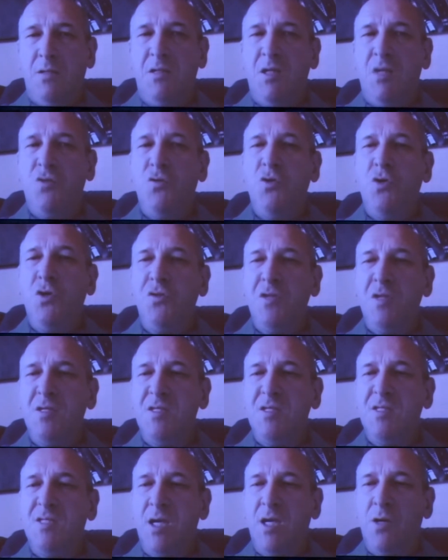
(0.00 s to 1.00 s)
that they do
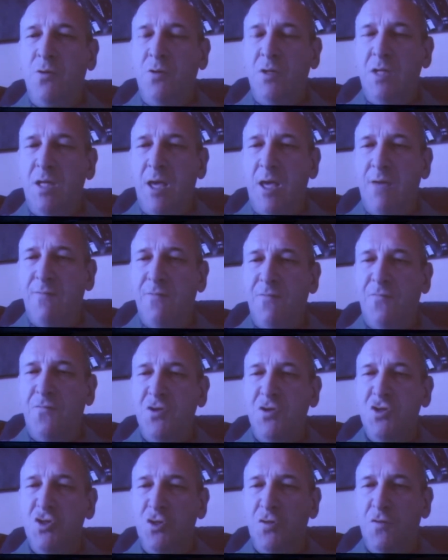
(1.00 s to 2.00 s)
not necessarily
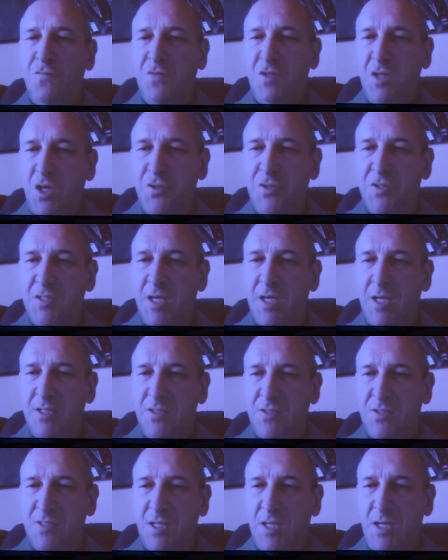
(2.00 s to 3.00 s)
have a vision of the
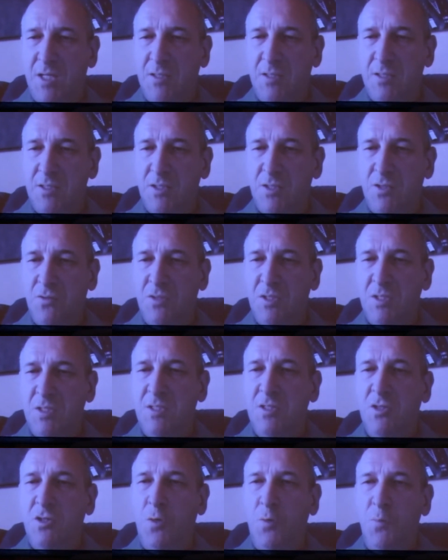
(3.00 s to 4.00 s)
outside society. So
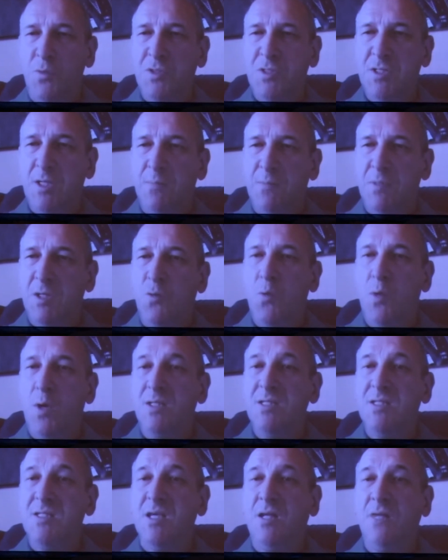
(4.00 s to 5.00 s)
these commons can be
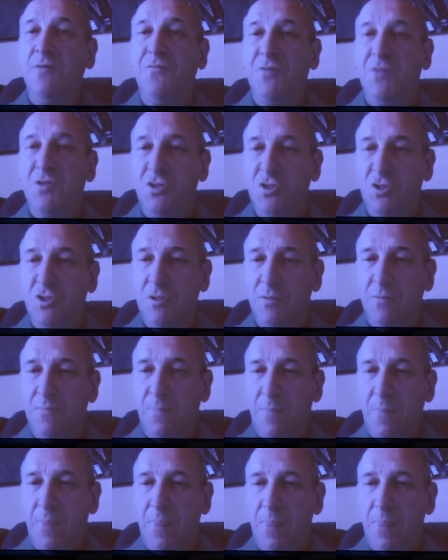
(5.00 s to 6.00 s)
quite selfish